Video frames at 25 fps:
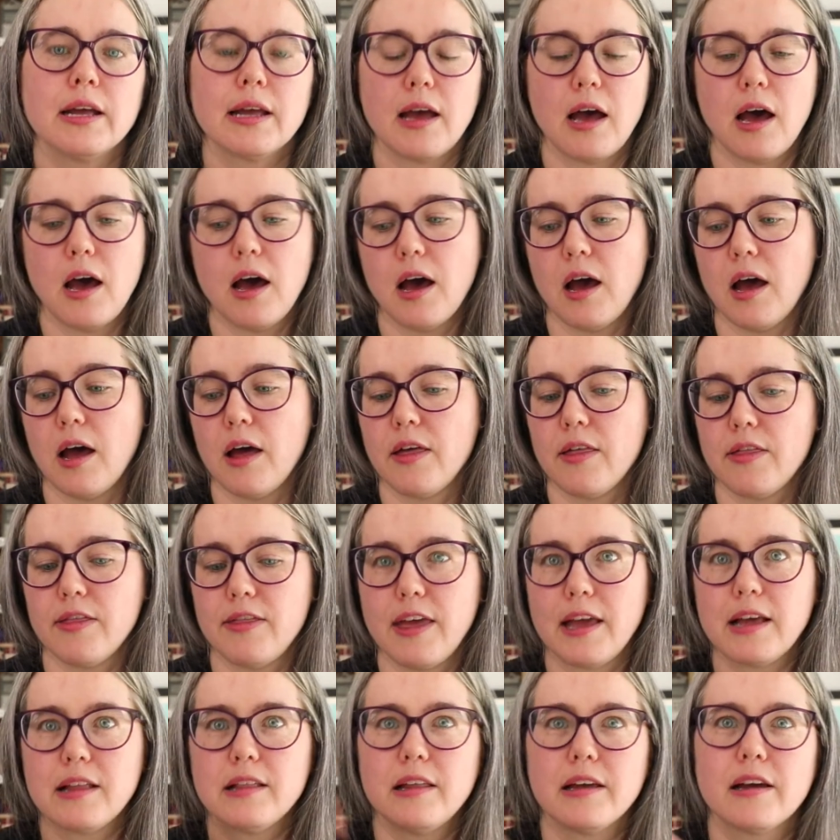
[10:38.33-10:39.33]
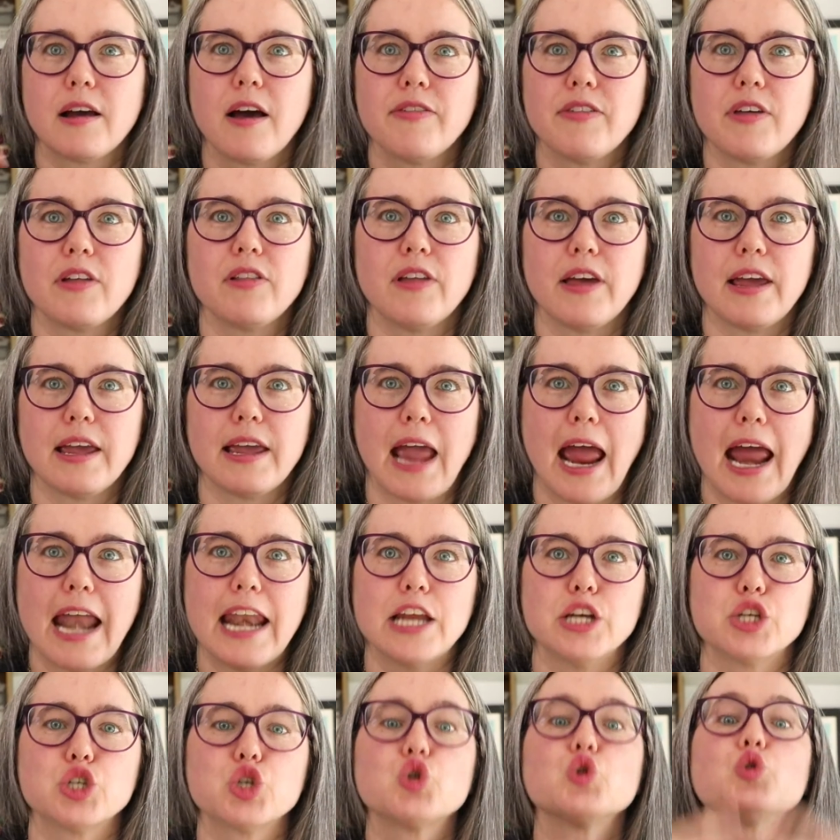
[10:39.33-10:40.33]
Uh, they click on the link and
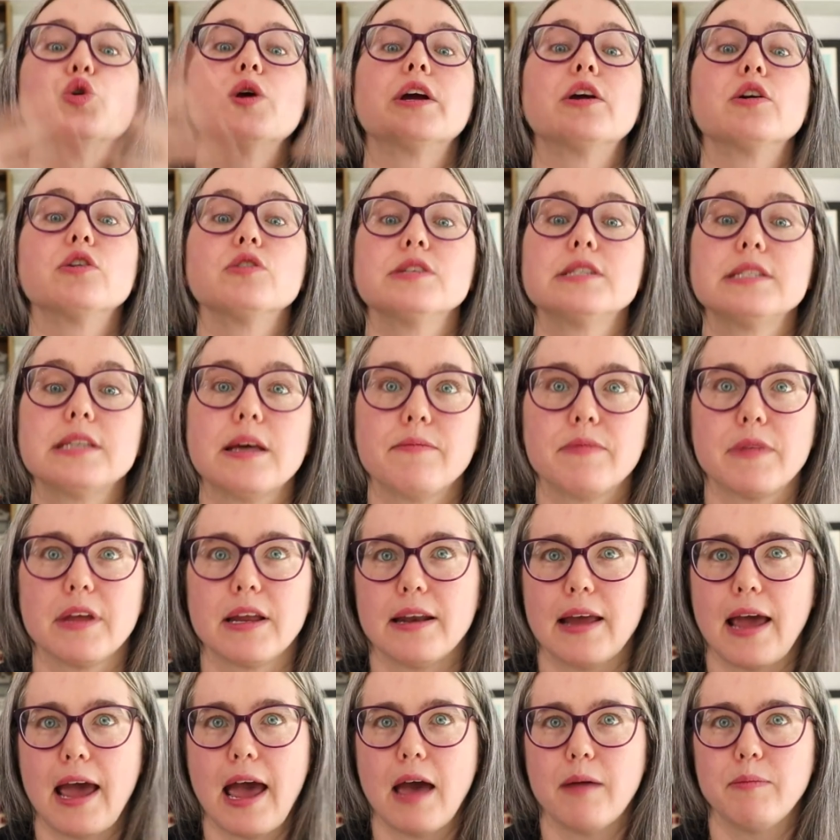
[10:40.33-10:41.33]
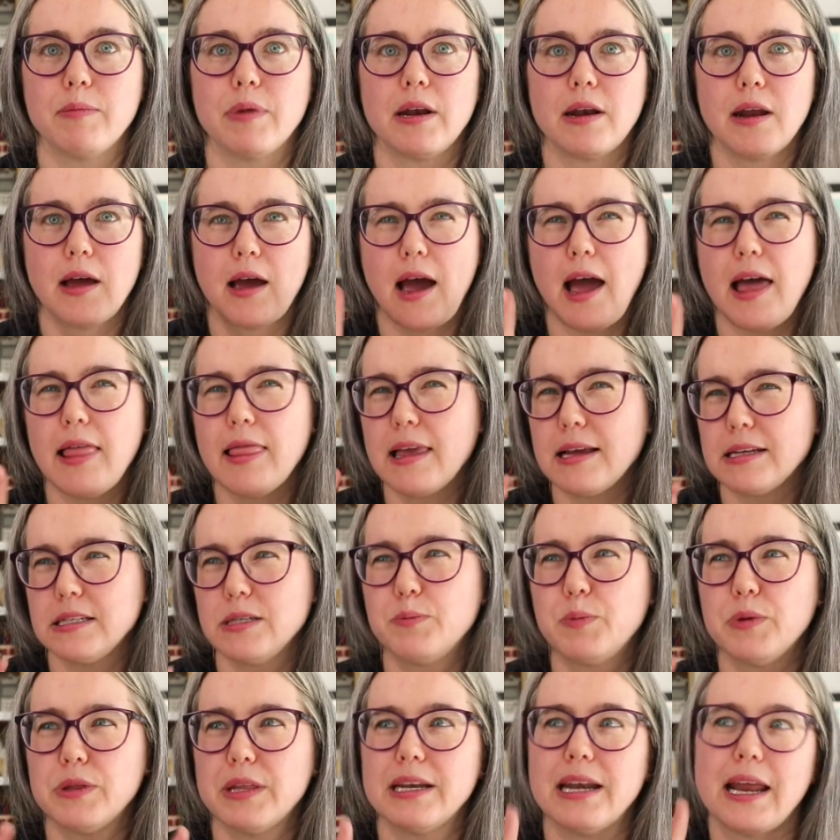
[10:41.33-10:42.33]
it triggers something to happen. I like
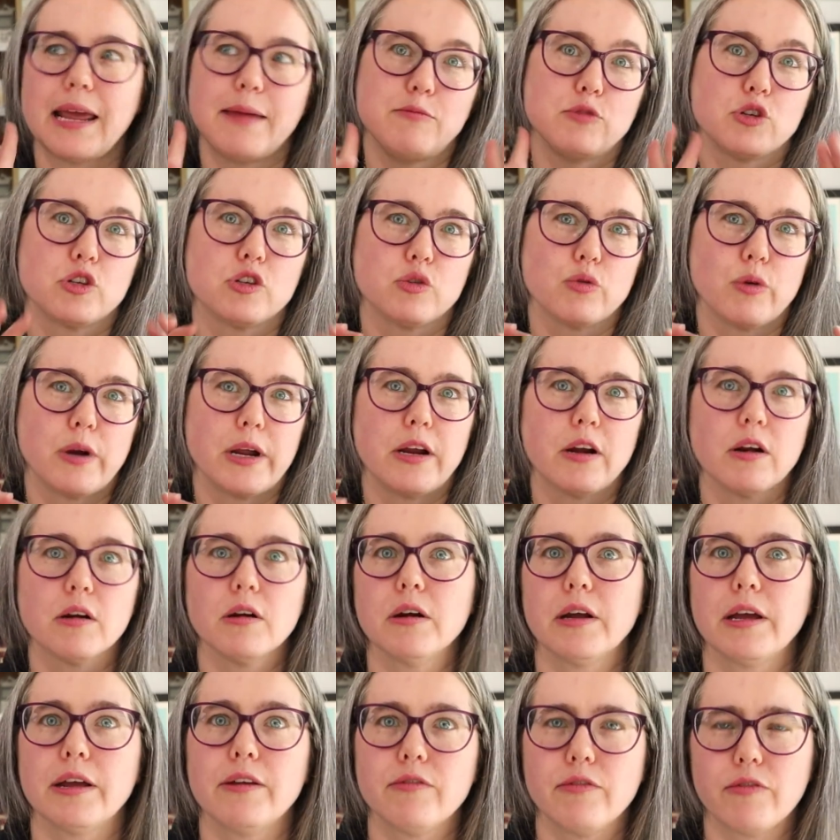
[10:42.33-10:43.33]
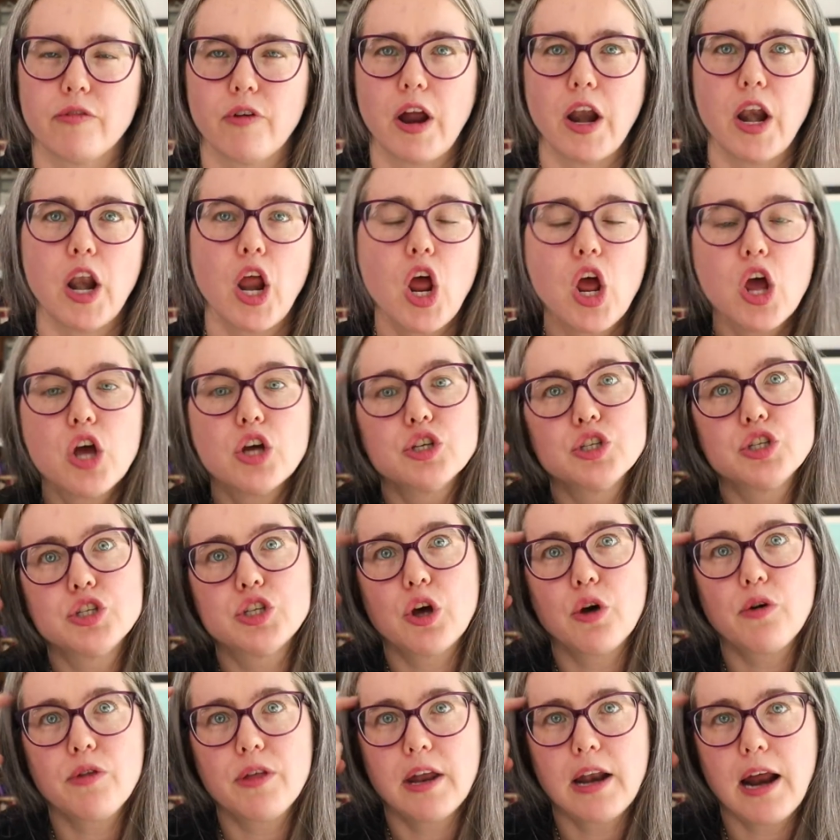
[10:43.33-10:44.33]
to put the name trigger in front
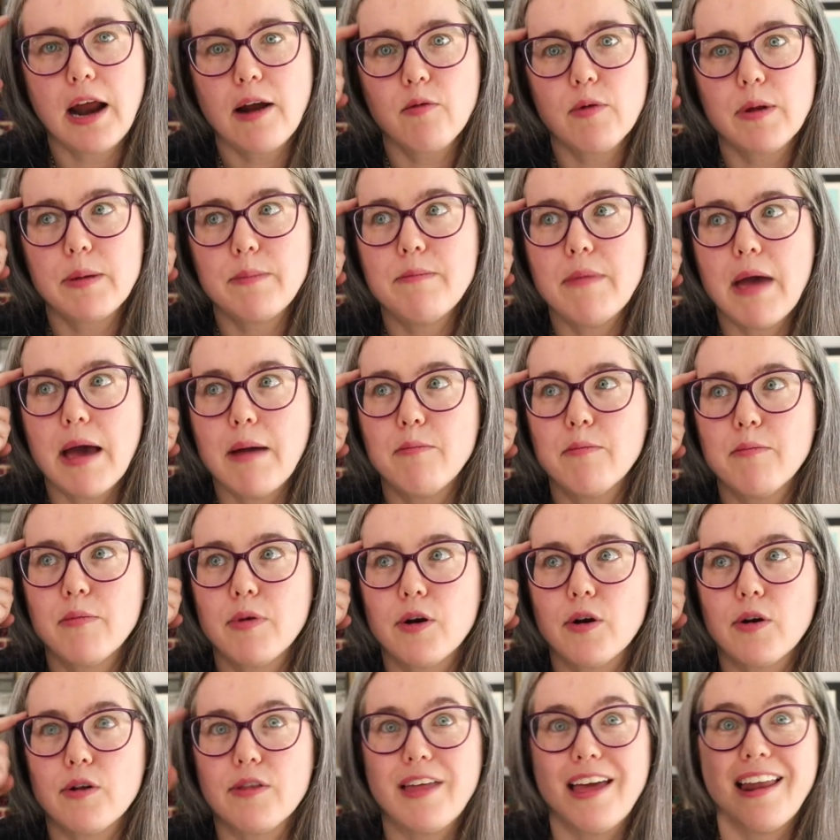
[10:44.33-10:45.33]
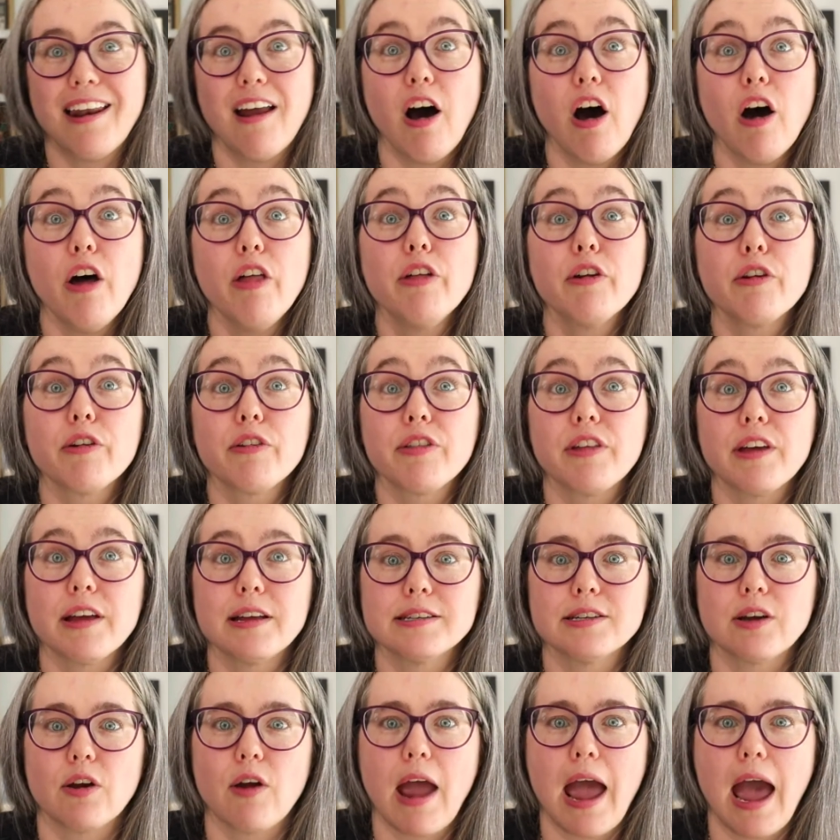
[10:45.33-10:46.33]
so that I remember that other
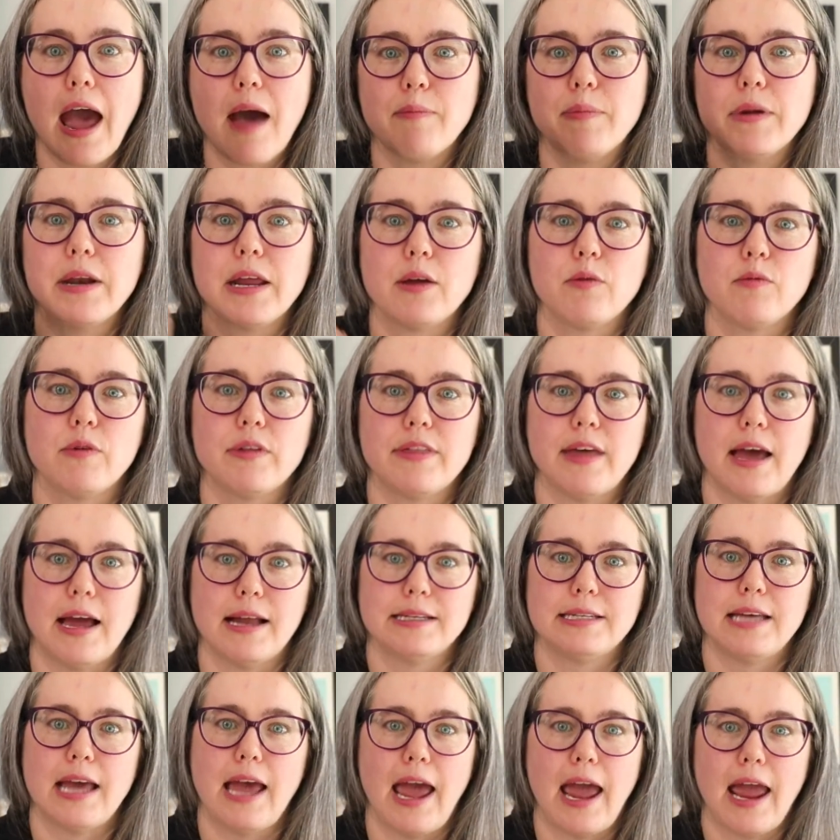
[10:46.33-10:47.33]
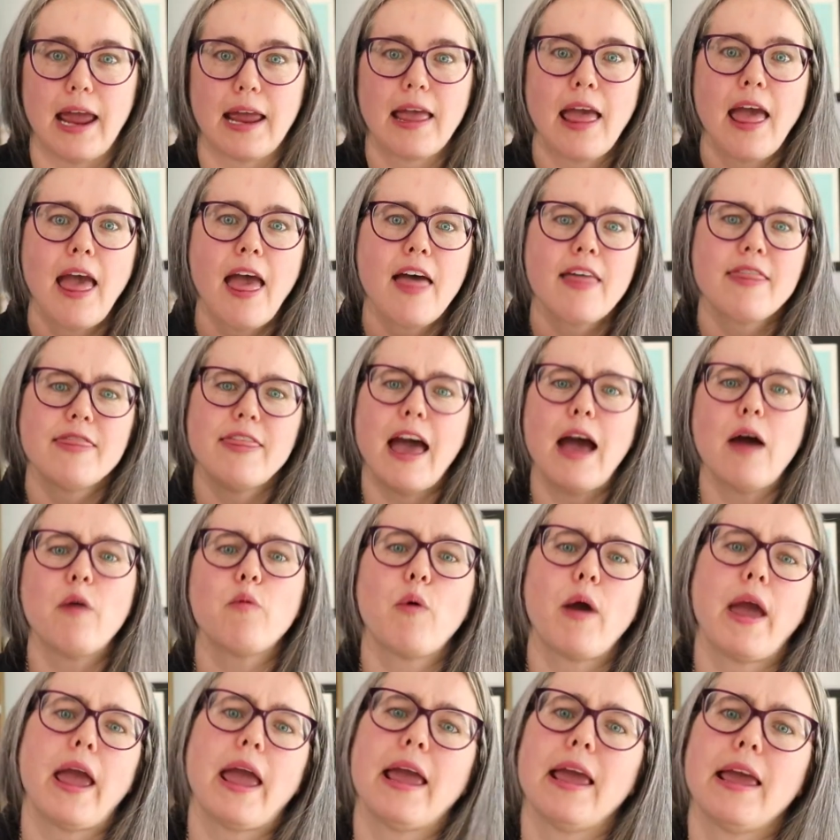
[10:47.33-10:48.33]
things are happening with that tag. That
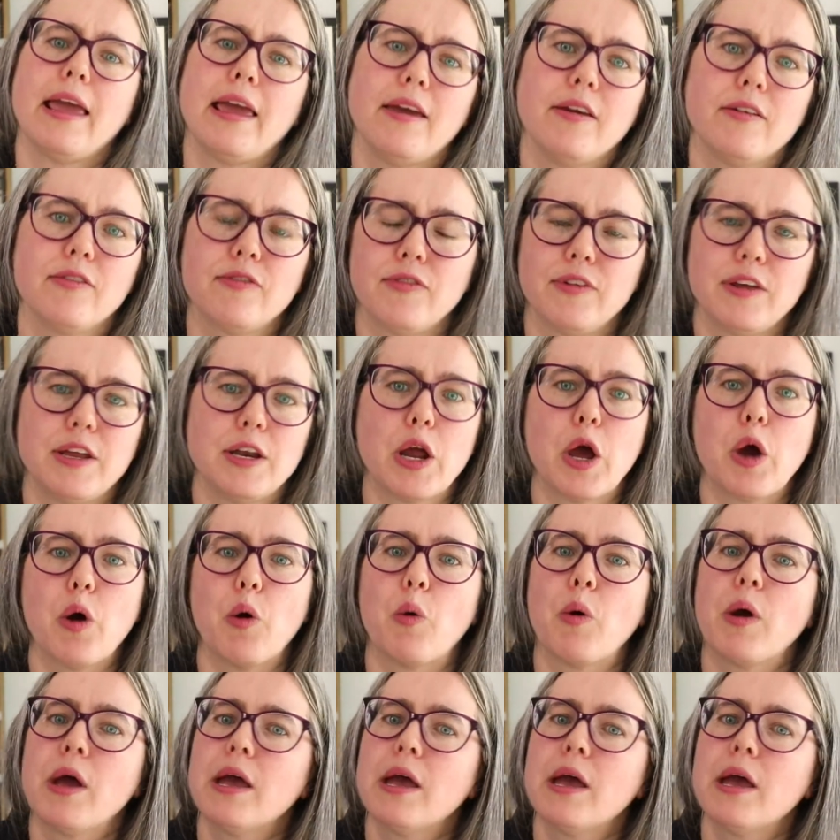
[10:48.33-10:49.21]
way, if, you know,